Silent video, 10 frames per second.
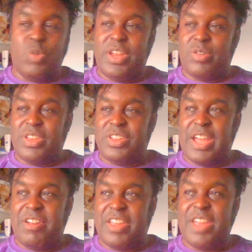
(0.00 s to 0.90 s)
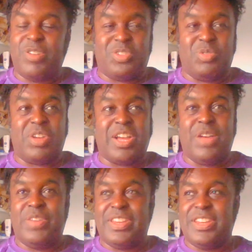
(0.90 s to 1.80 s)
the Harry Kane question will
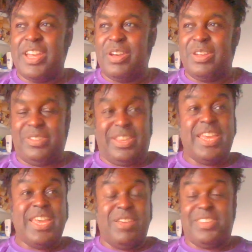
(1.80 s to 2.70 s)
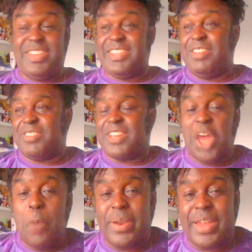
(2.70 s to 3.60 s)
come, and he said he was kind of
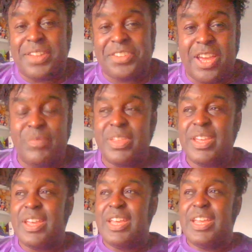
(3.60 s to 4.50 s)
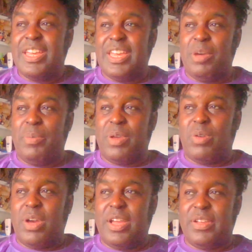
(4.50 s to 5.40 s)
hoping that he'll be
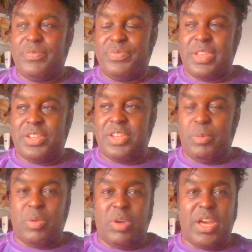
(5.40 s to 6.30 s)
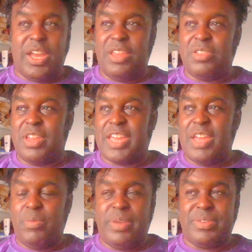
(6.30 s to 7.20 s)
quite high. He thought that Kane
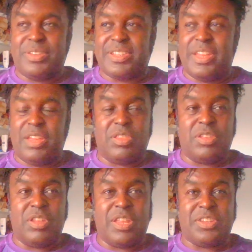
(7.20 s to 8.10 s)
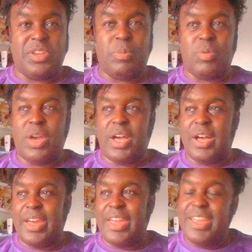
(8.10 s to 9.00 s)
would be number six, and that he'll be quite
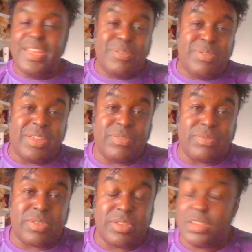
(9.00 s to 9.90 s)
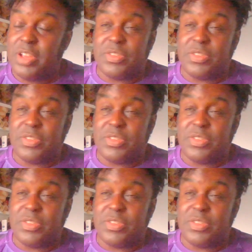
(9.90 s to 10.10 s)
high. He thought